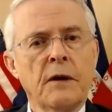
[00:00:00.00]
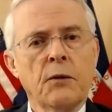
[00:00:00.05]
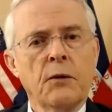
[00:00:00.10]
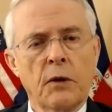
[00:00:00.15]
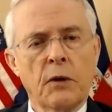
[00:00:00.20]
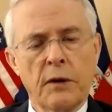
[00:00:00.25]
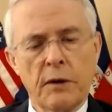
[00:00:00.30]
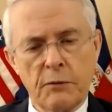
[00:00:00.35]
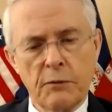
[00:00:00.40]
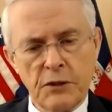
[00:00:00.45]

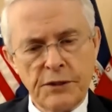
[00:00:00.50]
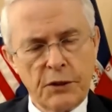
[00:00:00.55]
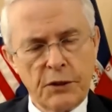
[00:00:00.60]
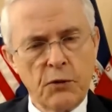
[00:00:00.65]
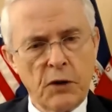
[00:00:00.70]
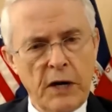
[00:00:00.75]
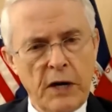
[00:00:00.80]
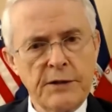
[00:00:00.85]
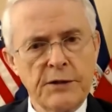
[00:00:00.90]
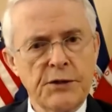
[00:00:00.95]
where there was a
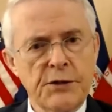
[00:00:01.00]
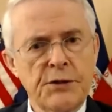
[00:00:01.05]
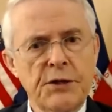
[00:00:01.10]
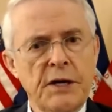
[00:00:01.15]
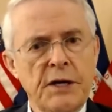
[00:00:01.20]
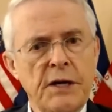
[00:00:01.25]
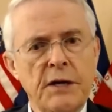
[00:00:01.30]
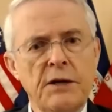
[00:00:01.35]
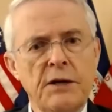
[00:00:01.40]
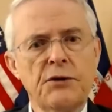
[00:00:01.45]
great
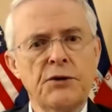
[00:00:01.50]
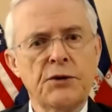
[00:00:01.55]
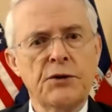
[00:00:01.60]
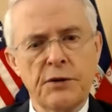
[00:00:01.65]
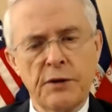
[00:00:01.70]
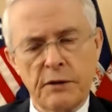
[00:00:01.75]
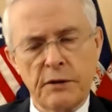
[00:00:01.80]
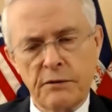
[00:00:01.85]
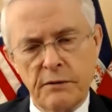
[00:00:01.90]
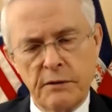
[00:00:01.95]
siege
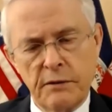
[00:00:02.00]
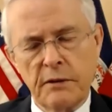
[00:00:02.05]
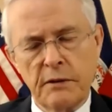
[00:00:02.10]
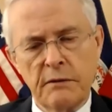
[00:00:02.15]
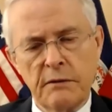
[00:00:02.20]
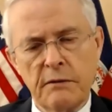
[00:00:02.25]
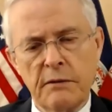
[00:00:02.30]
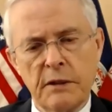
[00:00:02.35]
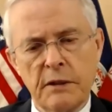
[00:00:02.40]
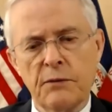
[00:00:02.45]
that
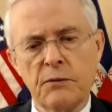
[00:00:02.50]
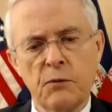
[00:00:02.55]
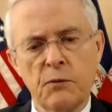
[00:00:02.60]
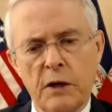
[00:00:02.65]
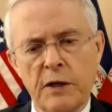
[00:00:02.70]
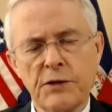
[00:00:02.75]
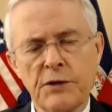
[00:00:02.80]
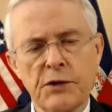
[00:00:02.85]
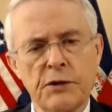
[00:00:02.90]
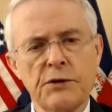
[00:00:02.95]
the
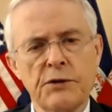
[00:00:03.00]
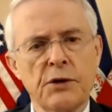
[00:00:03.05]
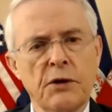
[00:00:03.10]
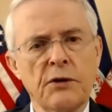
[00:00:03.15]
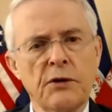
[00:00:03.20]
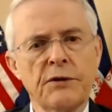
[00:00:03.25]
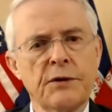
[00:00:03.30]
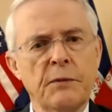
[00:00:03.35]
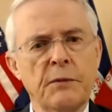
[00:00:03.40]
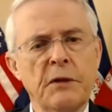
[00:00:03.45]
Russians
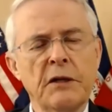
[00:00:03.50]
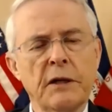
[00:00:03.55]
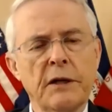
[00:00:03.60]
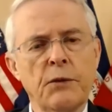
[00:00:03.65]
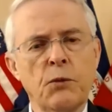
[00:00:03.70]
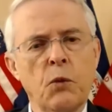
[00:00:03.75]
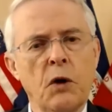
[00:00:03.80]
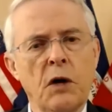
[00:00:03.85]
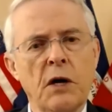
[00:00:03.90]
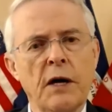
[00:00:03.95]
ultimately
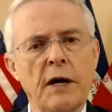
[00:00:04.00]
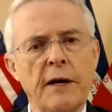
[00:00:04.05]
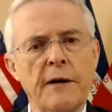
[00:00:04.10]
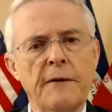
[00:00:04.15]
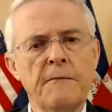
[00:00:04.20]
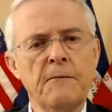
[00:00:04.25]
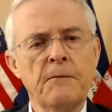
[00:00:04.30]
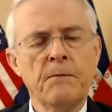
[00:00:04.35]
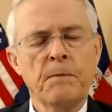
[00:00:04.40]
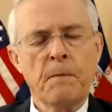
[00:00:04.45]

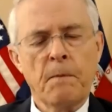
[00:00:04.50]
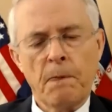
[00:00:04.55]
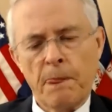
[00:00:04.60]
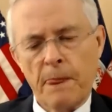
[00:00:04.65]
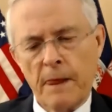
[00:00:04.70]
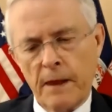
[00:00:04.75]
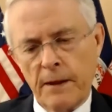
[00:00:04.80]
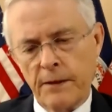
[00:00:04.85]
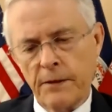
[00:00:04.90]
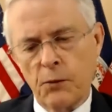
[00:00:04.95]
won.
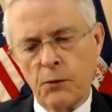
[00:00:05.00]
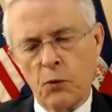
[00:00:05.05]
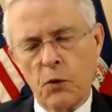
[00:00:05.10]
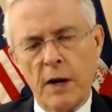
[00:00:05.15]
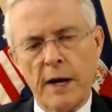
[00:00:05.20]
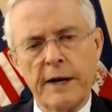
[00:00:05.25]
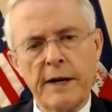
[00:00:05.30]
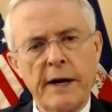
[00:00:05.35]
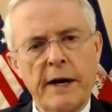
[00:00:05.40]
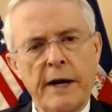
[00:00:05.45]
The
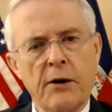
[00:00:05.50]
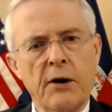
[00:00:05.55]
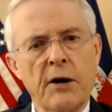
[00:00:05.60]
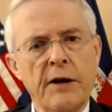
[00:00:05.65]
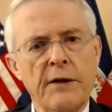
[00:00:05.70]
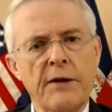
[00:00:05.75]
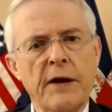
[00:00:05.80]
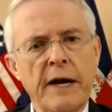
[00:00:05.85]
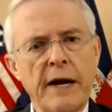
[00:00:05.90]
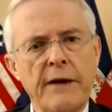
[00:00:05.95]
one
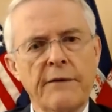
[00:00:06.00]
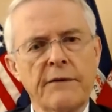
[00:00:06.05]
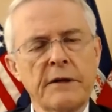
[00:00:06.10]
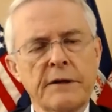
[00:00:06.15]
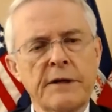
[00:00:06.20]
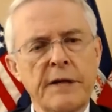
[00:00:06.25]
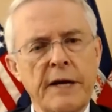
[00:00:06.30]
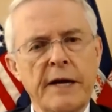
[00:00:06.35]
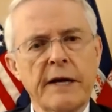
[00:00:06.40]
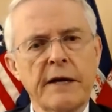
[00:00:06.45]
area they
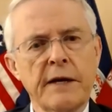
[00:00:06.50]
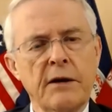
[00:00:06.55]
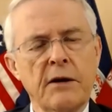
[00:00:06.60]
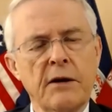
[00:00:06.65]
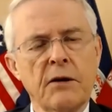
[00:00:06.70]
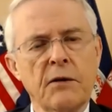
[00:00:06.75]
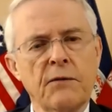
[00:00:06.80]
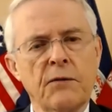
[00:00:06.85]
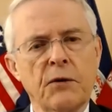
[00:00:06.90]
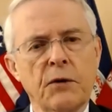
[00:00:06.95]
haven't taken
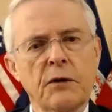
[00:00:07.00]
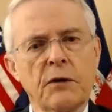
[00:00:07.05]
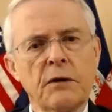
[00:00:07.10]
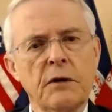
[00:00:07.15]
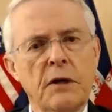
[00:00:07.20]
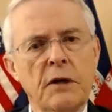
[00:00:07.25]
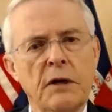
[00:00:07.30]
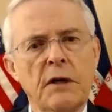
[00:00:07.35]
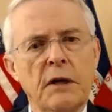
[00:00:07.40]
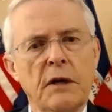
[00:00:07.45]
over
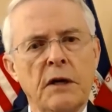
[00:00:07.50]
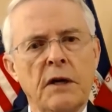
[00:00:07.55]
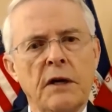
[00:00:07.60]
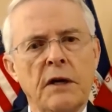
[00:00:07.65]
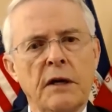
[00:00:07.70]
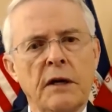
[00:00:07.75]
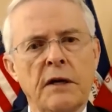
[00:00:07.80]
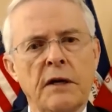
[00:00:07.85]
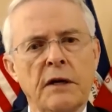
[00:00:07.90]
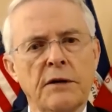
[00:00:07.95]

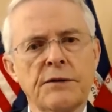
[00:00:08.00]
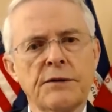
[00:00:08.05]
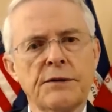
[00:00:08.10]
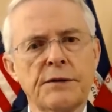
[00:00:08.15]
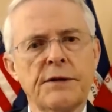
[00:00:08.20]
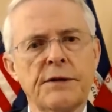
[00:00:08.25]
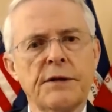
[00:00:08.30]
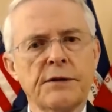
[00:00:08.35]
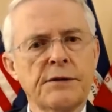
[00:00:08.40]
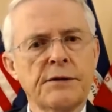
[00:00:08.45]
is
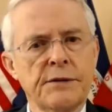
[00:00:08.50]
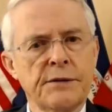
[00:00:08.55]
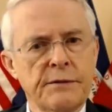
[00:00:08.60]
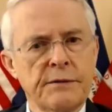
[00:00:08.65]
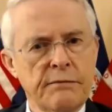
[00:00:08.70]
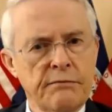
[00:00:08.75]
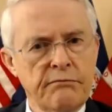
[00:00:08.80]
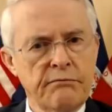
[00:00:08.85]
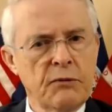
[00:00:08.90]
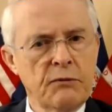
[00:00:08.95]
this
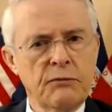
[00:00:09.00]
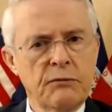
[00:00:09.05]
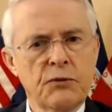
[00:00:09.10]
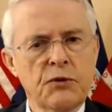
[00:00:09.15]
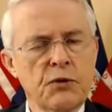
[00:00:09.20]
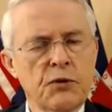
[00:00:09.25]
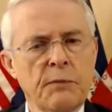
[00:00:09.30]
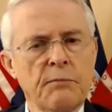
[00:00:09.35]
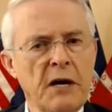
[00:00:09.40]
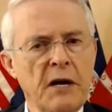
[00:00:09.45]

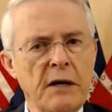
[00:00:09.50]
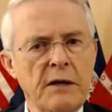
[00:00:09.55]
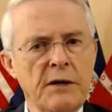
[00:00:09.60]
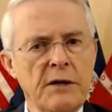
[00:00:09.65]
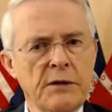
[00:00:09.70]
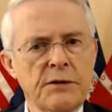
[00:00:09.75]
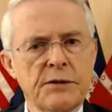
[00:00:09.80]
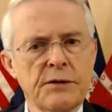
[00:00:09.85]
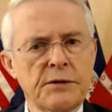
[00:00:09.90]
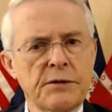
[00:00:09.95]

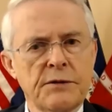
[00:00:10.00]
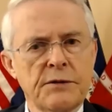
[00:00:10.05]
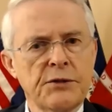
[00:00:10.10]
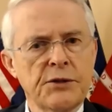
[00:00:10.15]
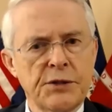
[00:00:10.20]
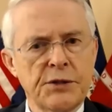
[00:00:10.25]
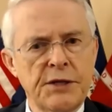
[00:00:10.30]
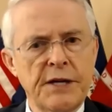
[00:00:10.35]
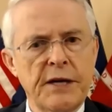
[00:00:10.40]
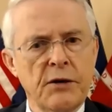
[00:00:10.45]
tremendous
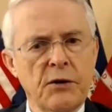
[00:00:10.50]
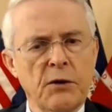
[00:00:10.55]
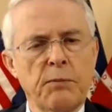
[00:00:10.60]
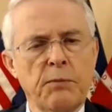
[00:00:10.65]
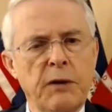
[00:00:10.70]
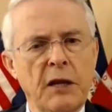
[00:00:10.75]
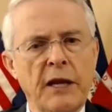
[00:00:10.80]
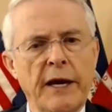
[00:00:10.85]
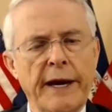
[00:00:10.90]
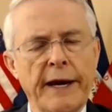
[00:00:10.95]
steel
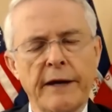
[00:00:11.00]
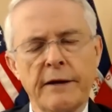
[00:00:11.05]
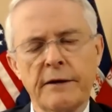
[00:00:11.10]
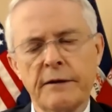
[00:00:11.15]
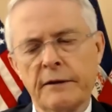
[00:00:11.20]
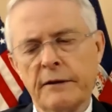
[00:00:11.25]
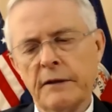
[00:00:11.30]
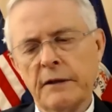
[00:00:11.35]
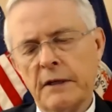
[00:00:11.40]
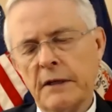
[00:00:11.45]
plant.
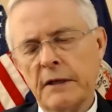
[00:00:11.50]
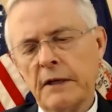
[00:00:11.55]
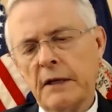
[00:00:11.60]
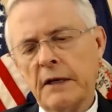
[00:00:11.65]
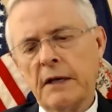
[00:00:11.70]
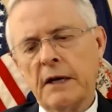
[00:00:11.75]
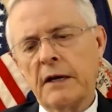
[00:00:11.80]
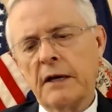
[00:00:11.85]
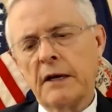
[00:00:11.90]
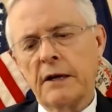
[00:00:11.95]

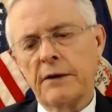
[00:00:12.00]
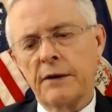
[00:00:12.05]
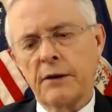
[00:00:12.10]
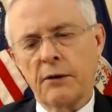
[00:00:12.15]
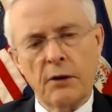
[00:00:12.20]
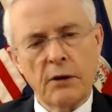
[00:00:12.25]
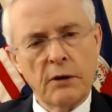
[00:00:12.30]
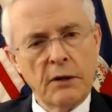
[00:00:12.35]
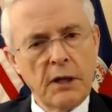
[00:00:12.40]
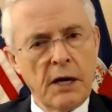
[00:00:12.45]
There
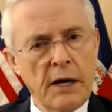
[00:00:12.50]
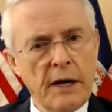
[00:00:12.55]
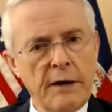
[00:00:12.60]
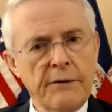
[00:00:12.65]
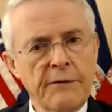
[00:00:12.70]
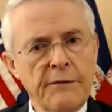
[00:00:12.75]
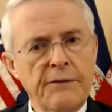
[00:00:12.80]
are a lot